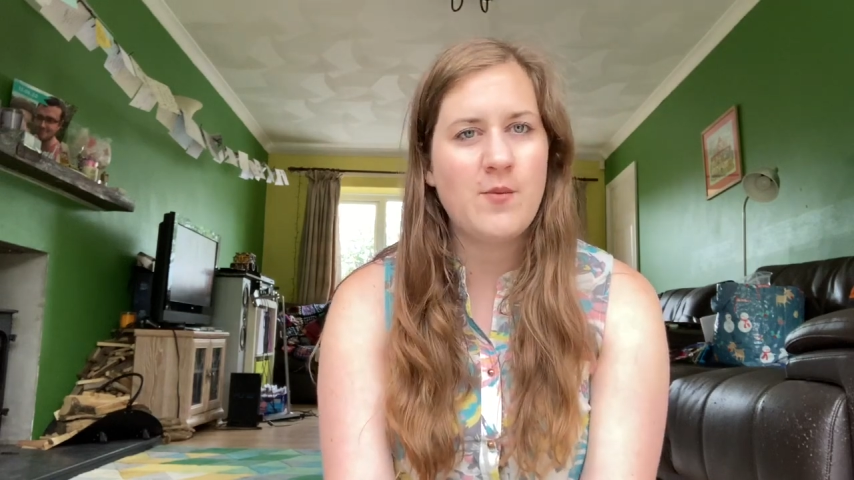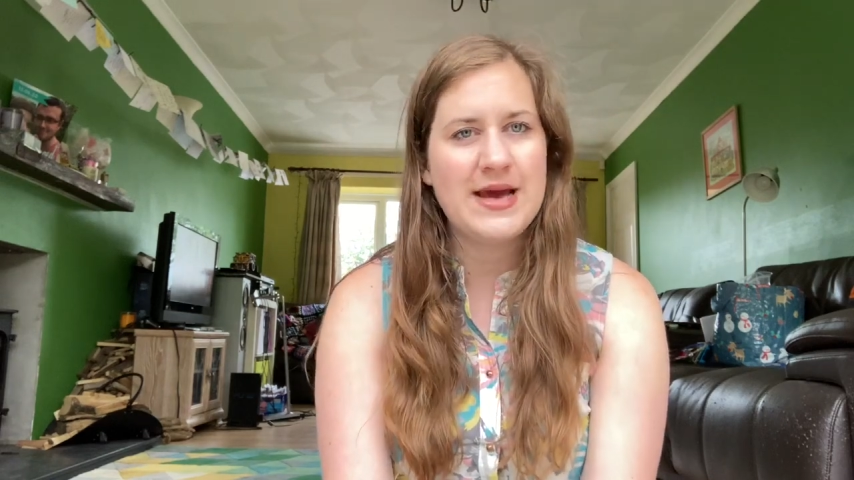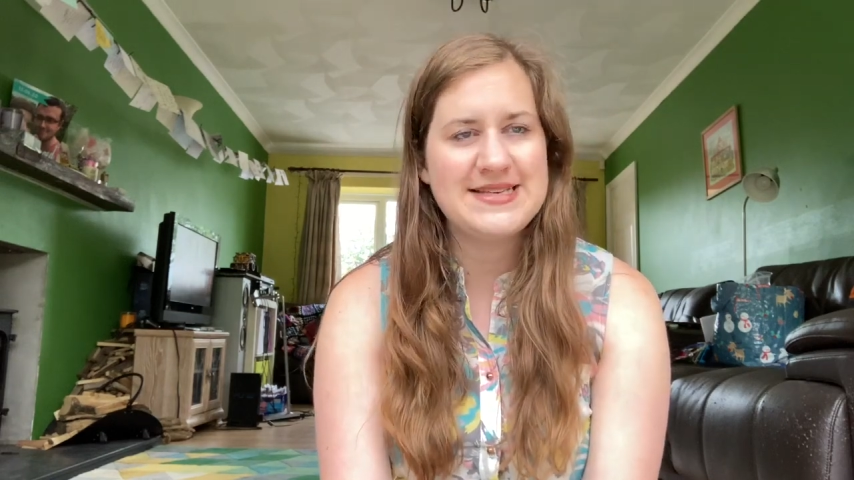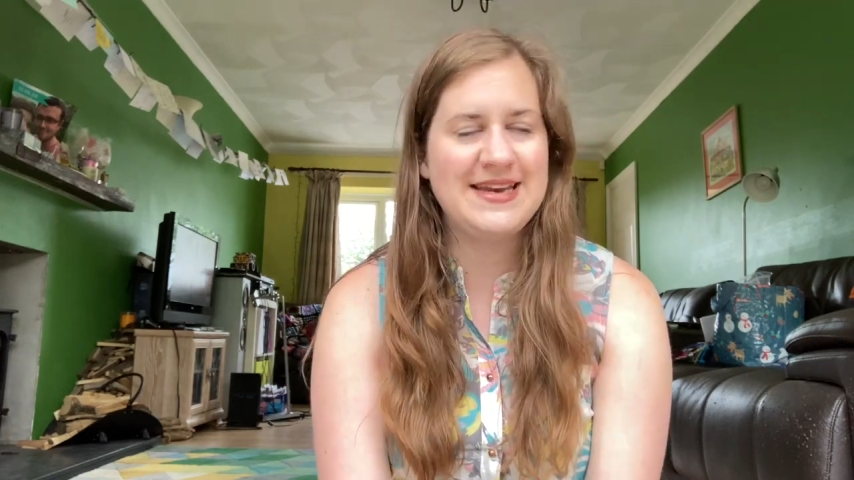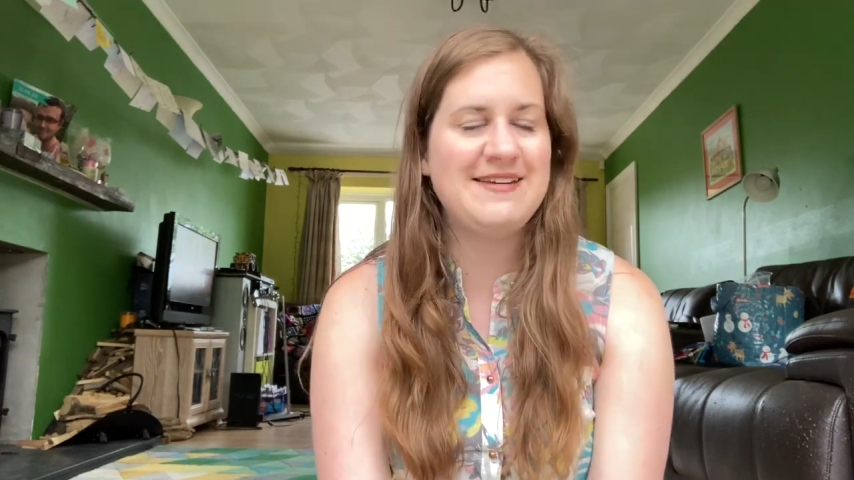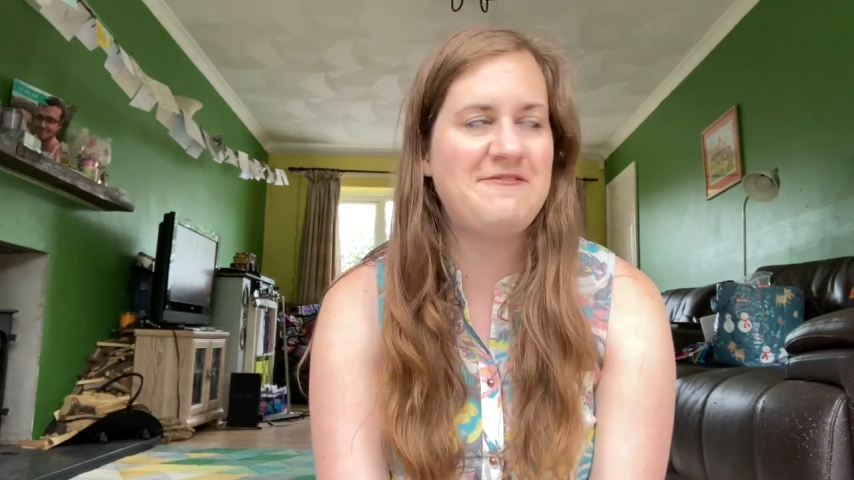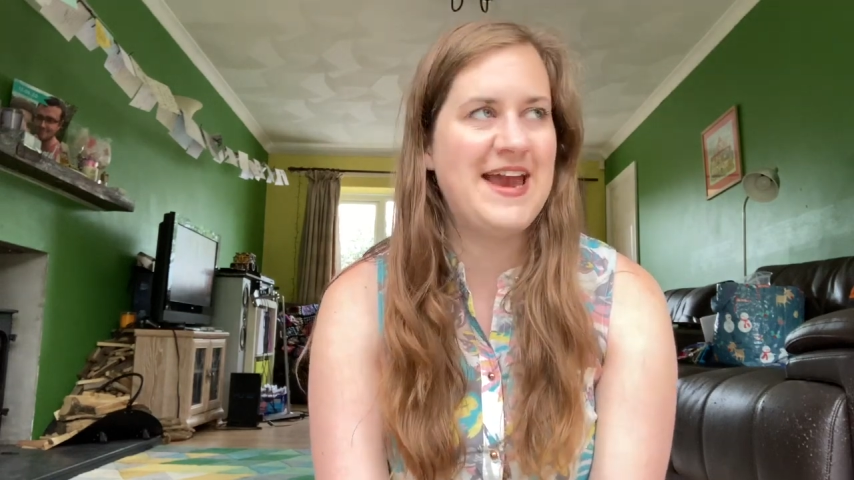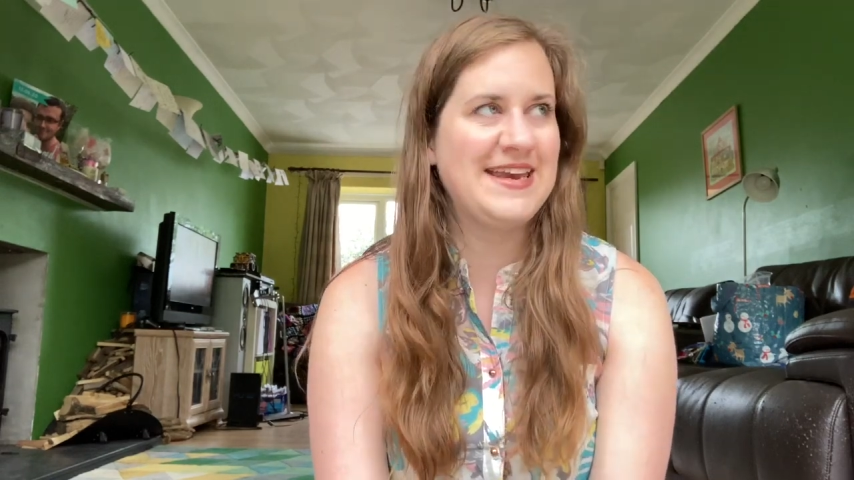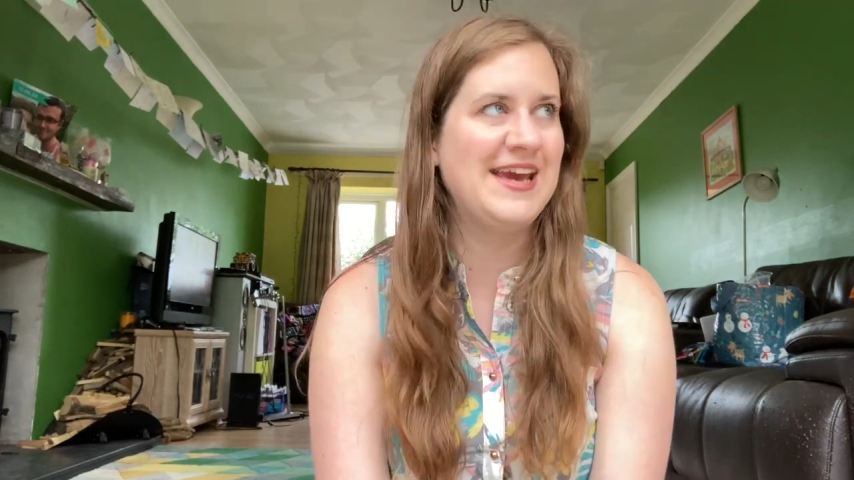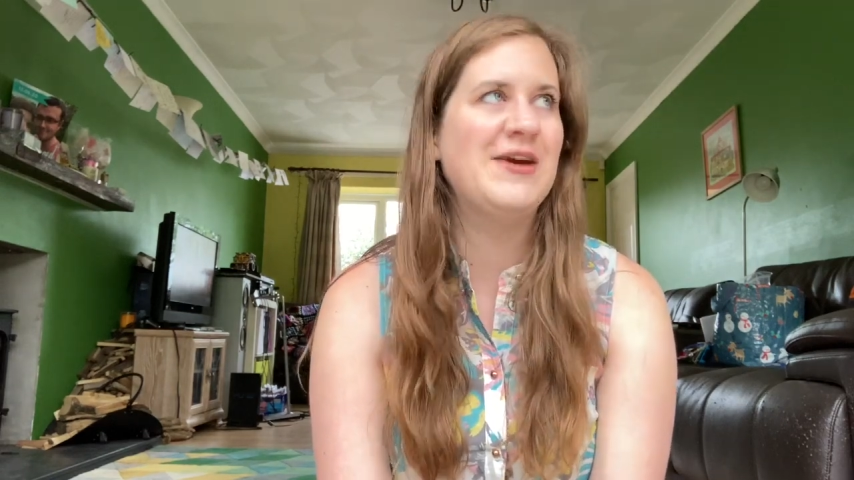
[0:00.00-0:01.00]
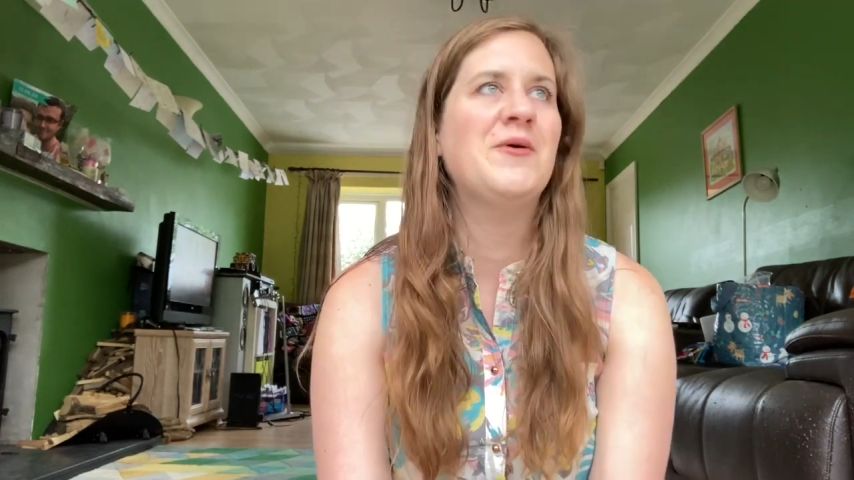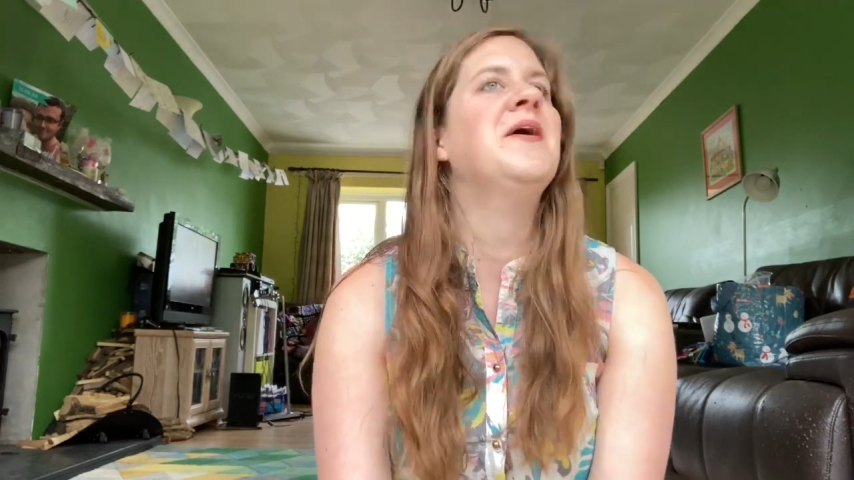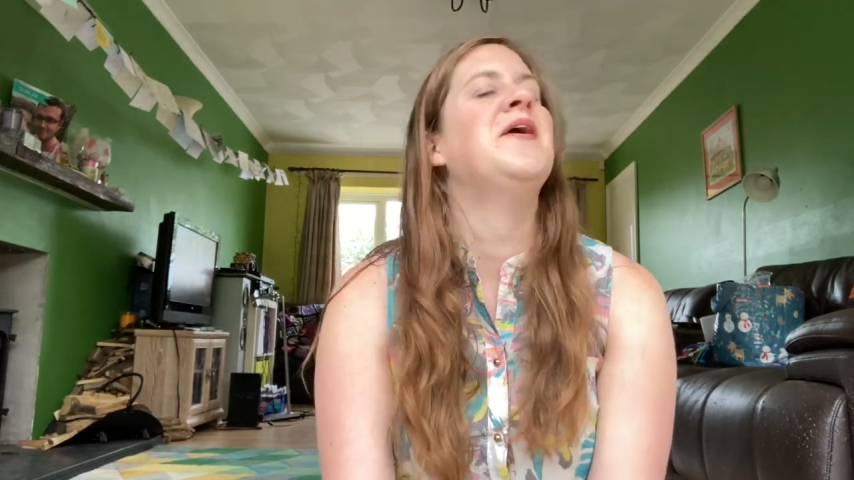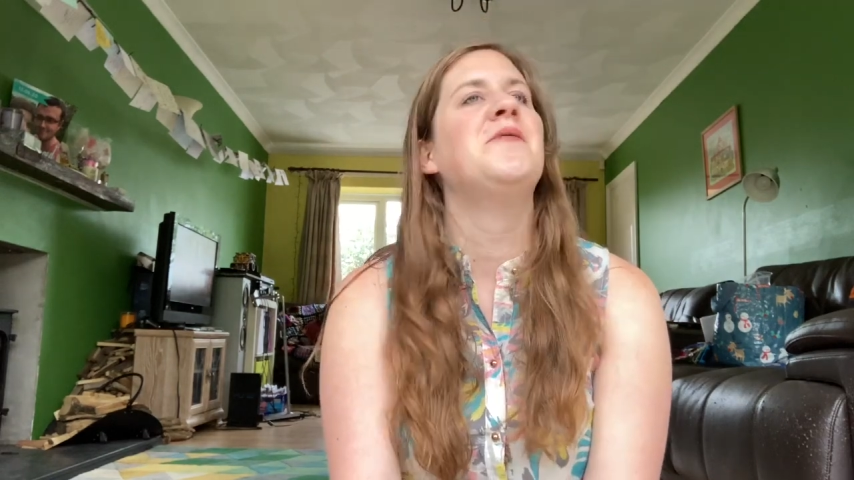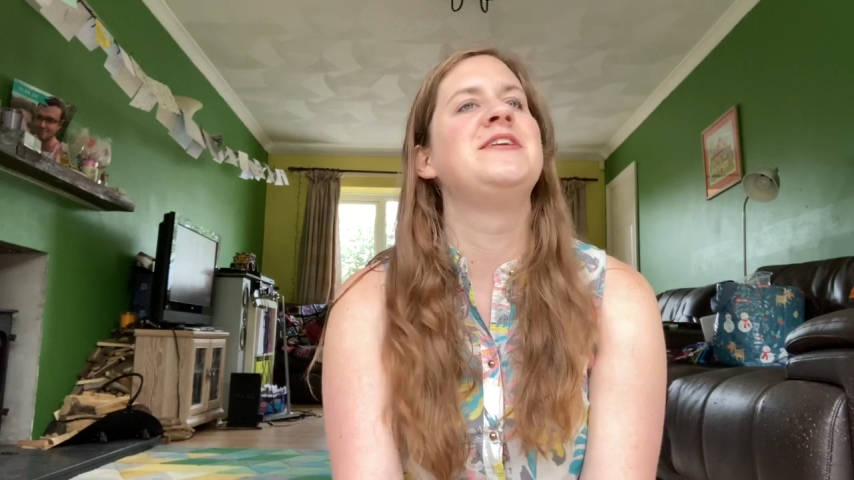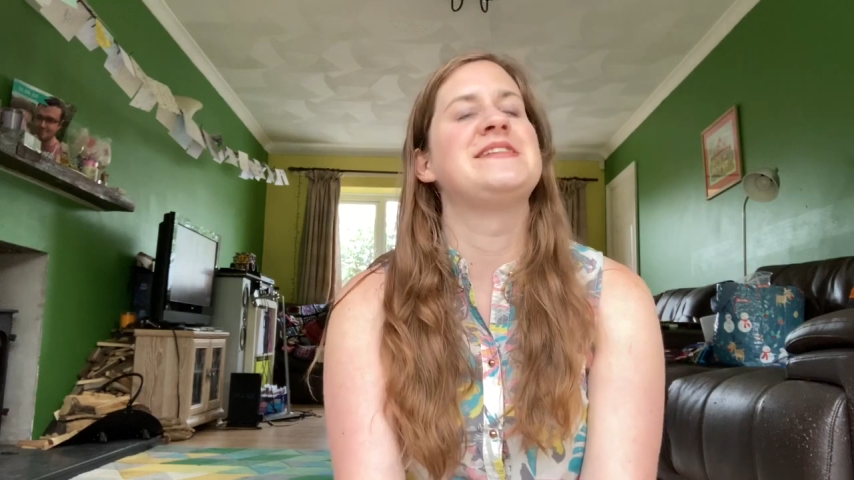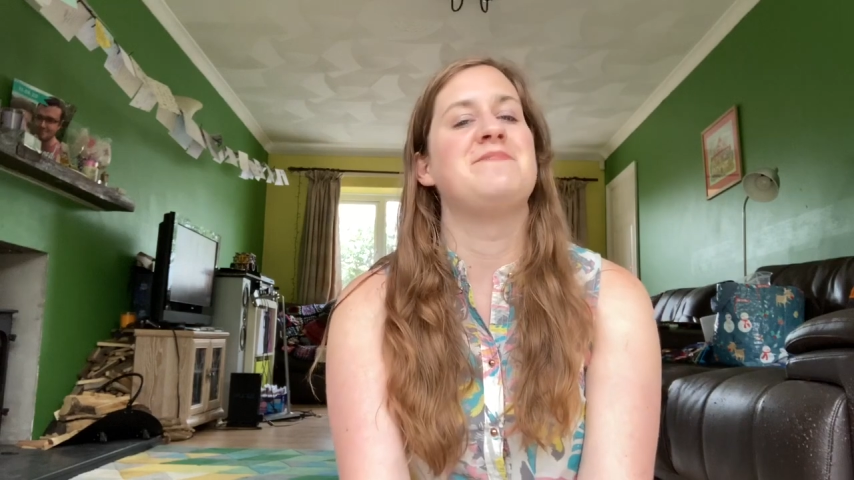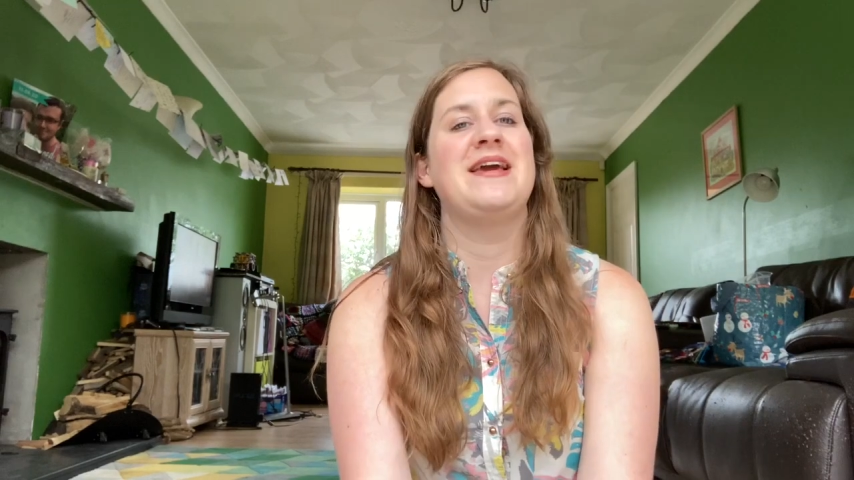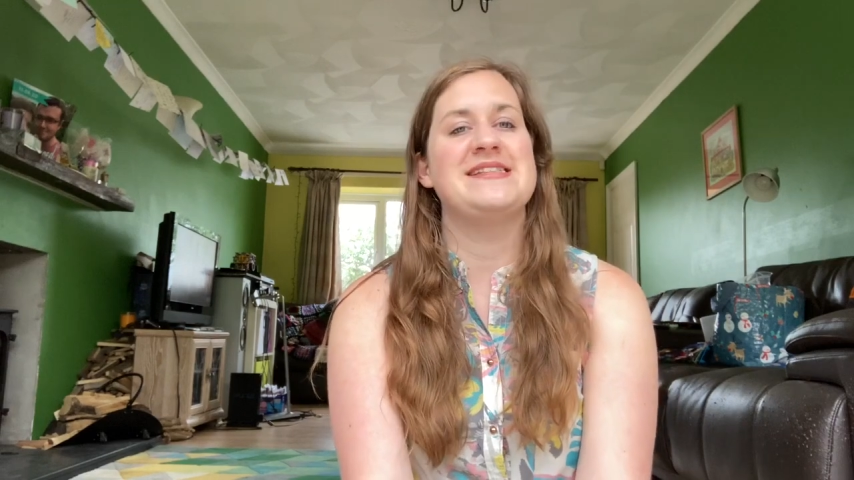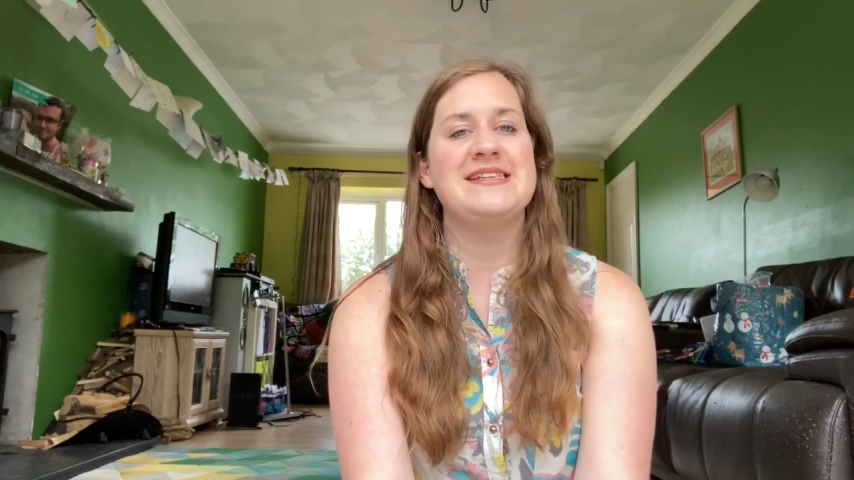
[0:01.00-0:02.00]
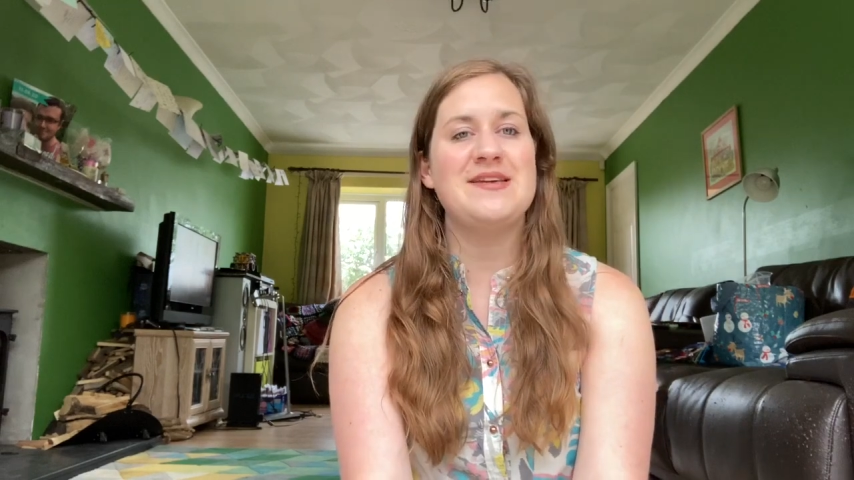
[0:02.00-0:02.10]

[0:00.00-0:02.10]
wedding venue, which is amazing.